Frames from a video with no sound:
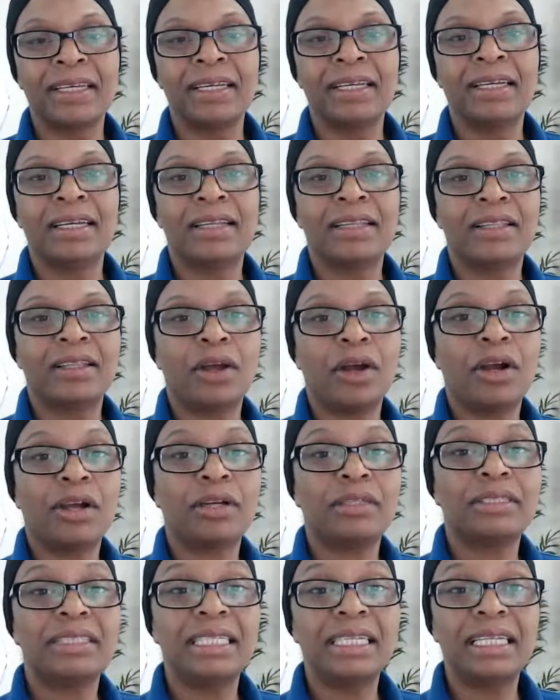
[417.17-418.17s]
The
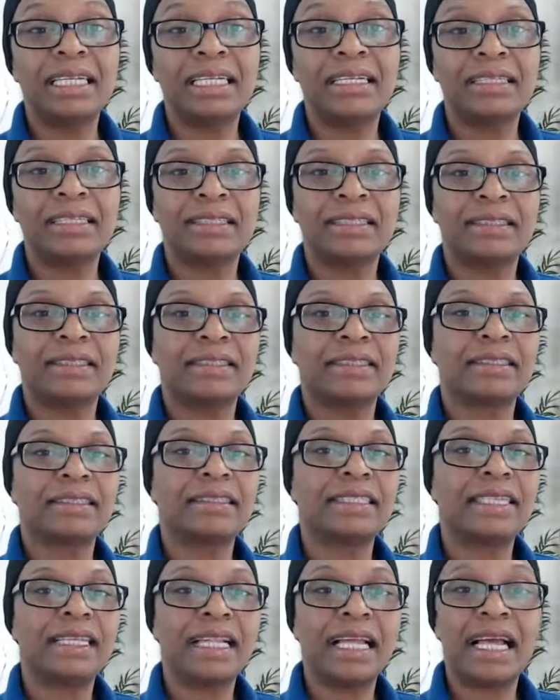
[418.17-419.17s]
ordeal
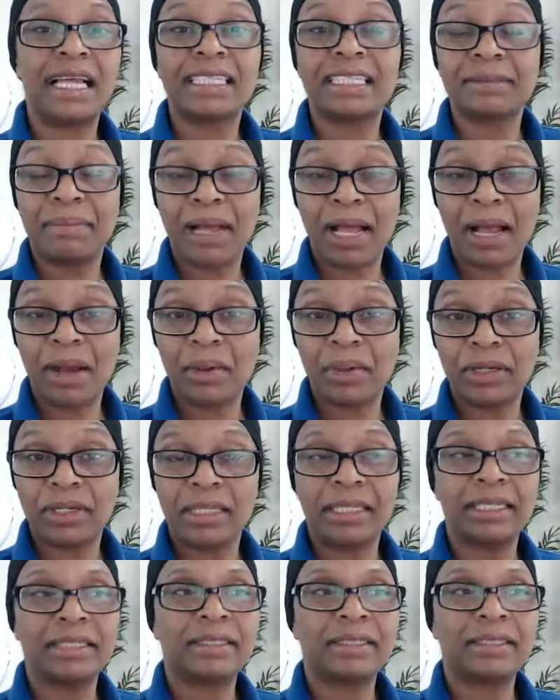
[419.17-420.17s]
still has power
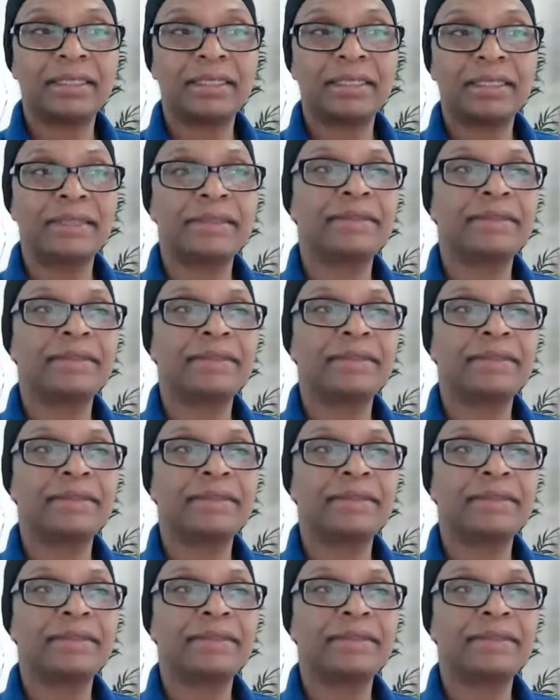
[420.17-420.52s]
in one's